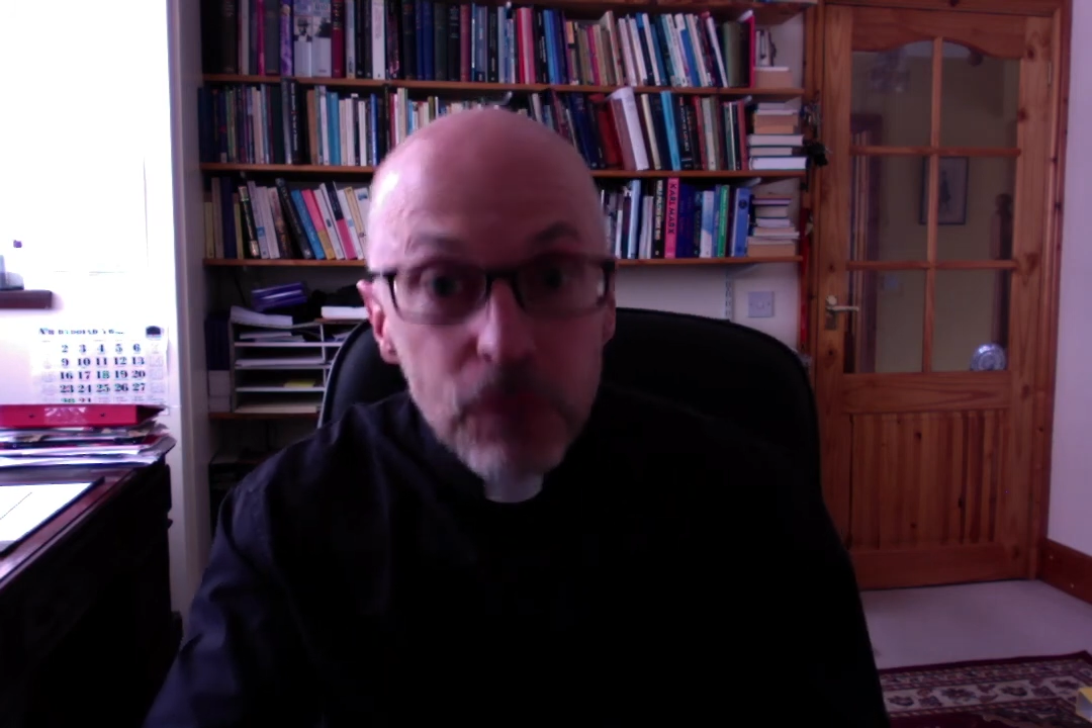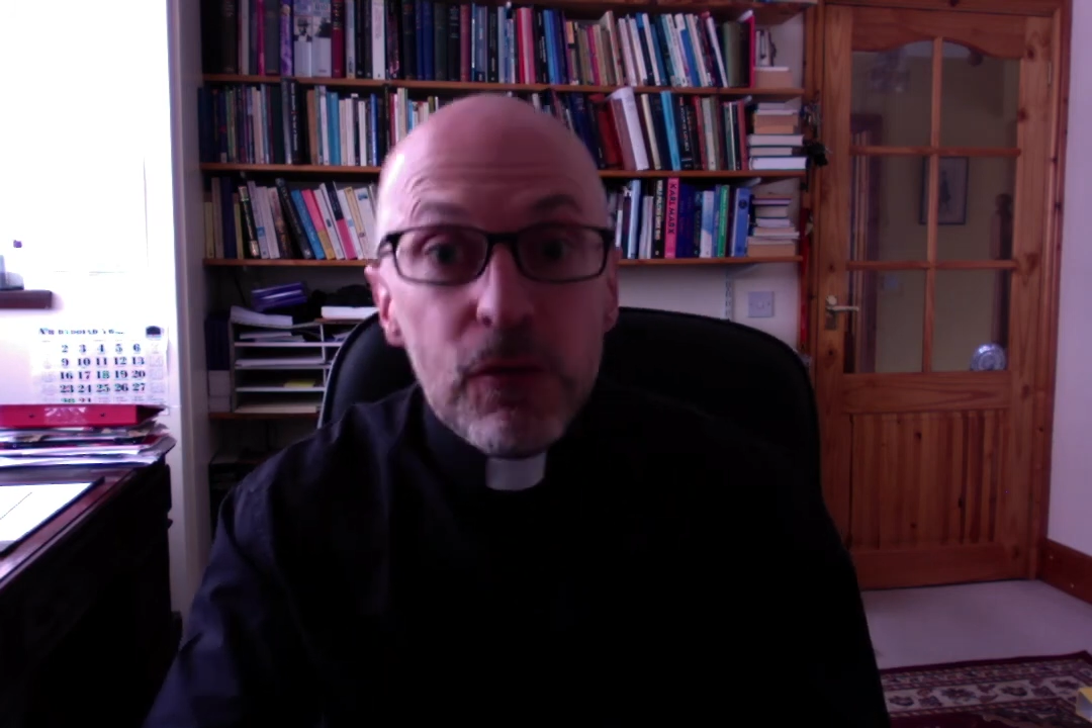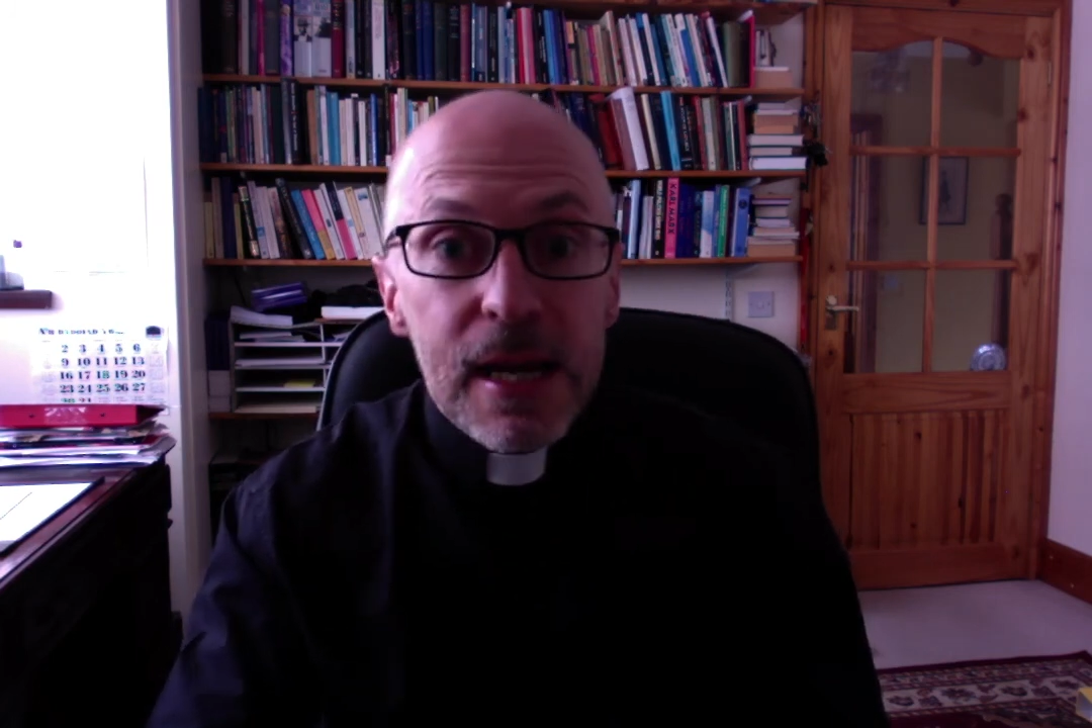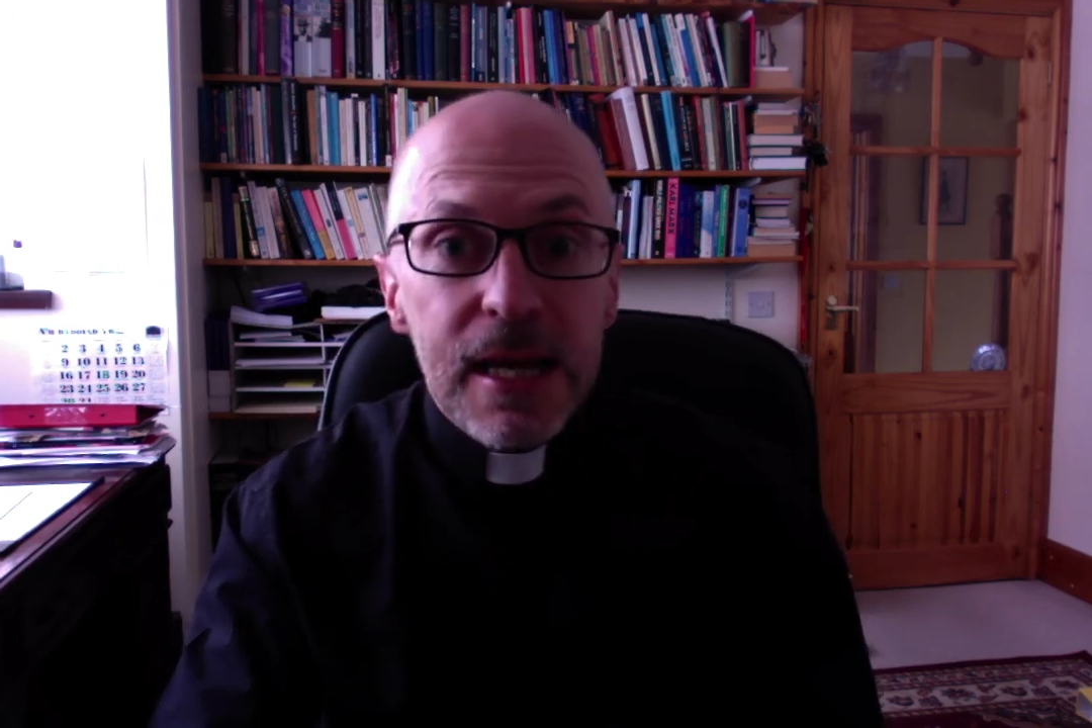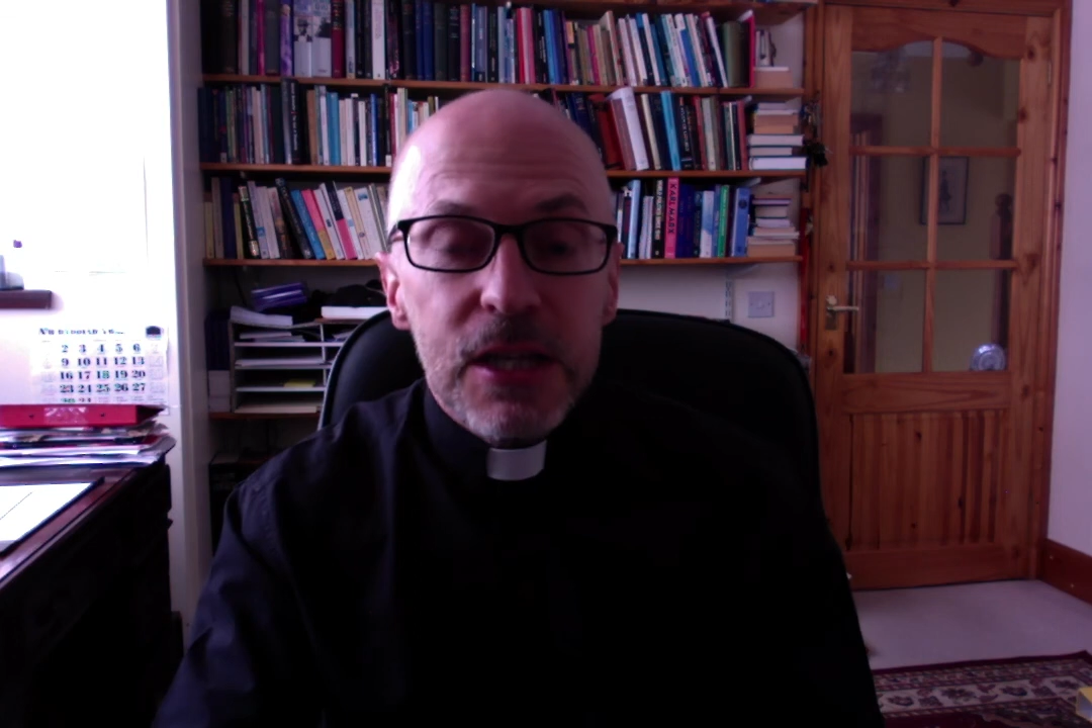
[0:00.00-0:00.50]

really,